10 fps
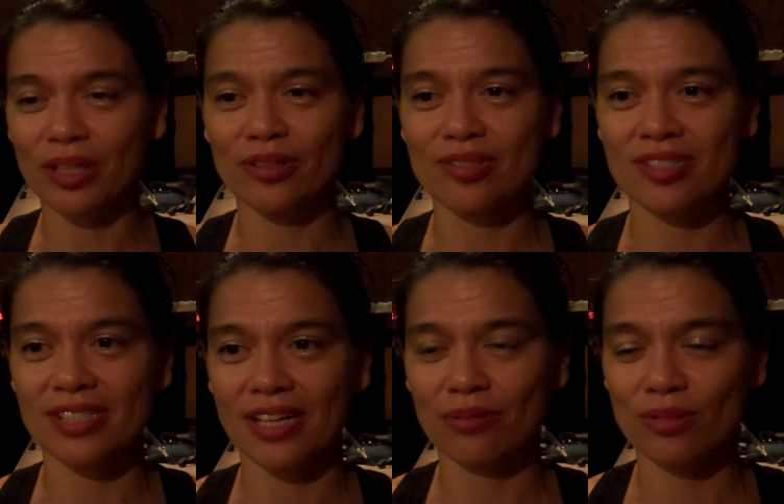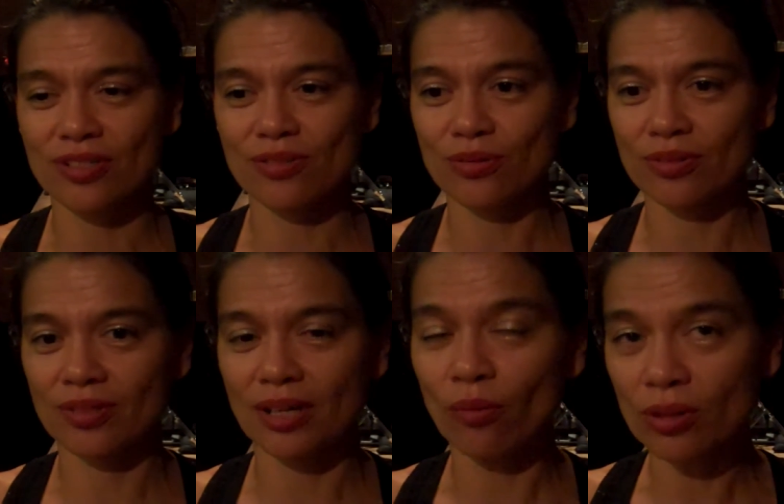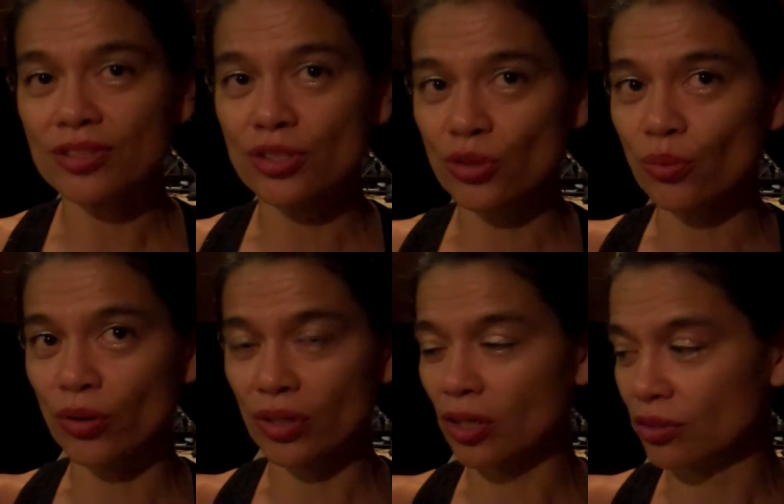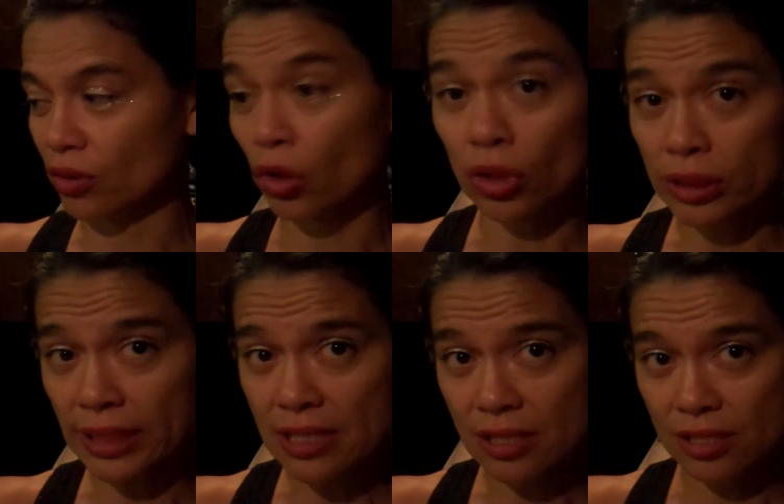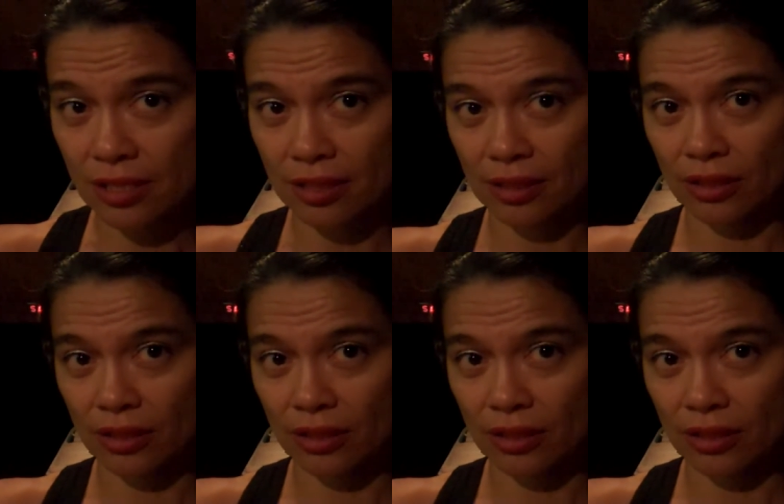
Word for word: because I wanted to work on Khodash,